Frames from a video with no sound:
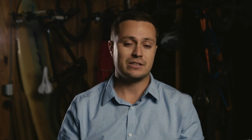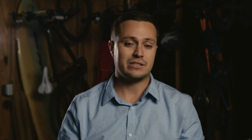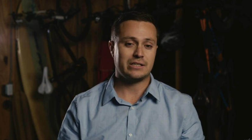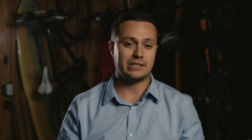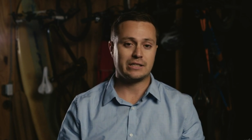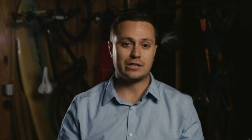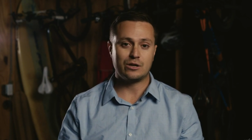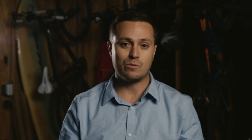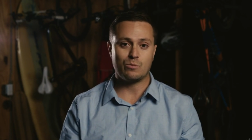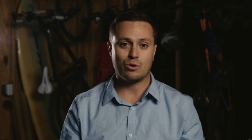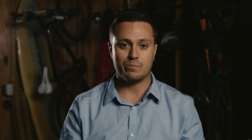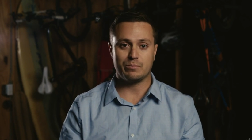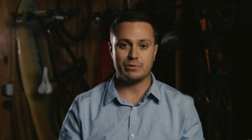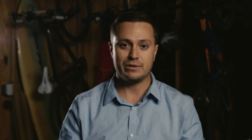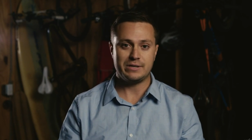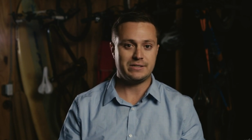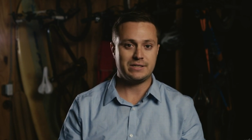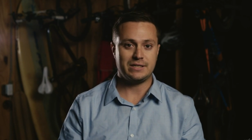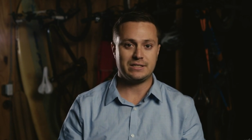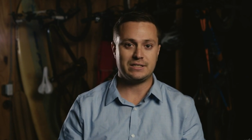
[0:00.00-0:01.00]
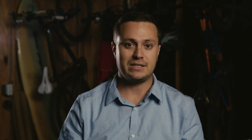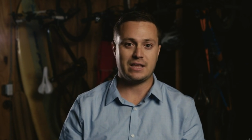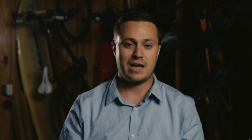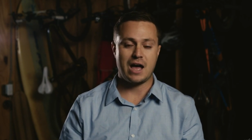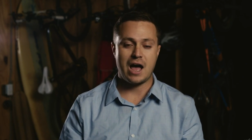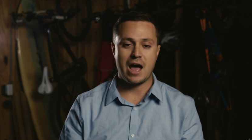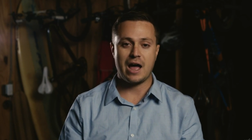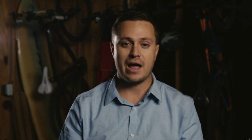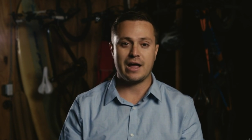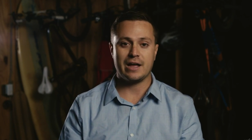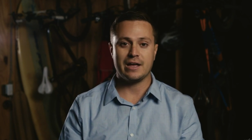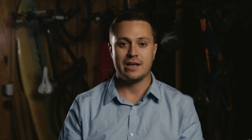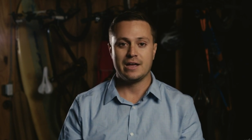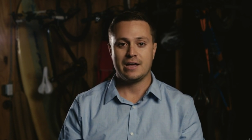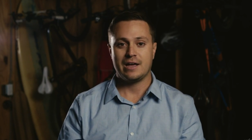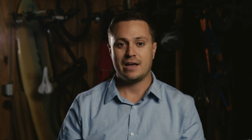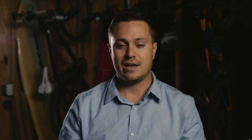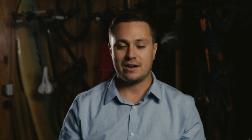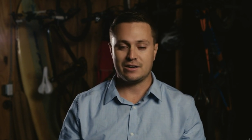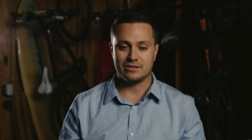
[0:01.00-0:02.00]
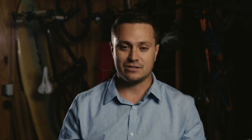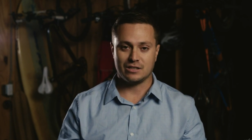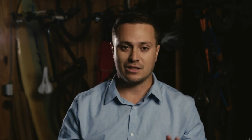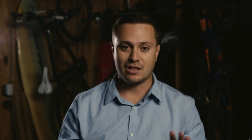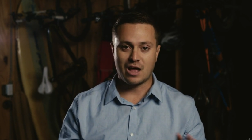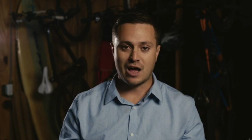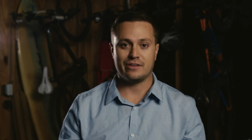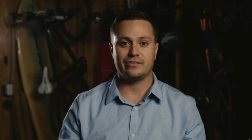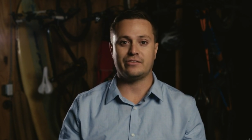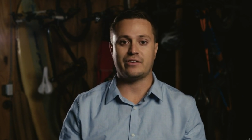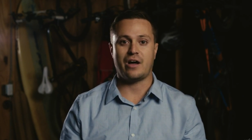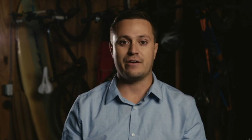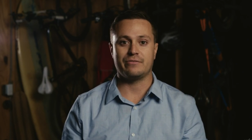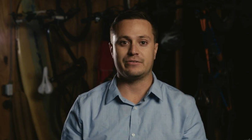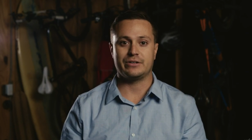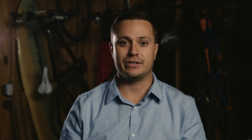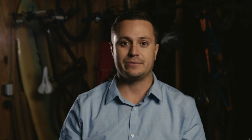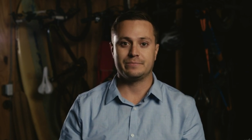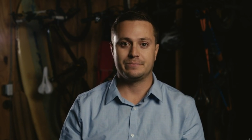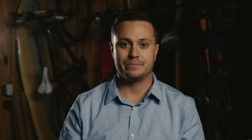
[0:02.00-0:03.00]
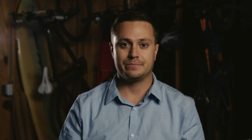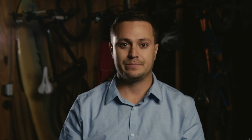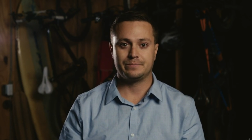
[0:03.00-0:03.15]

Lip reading: It's a little more pleasing to the eye, and is a lot softer.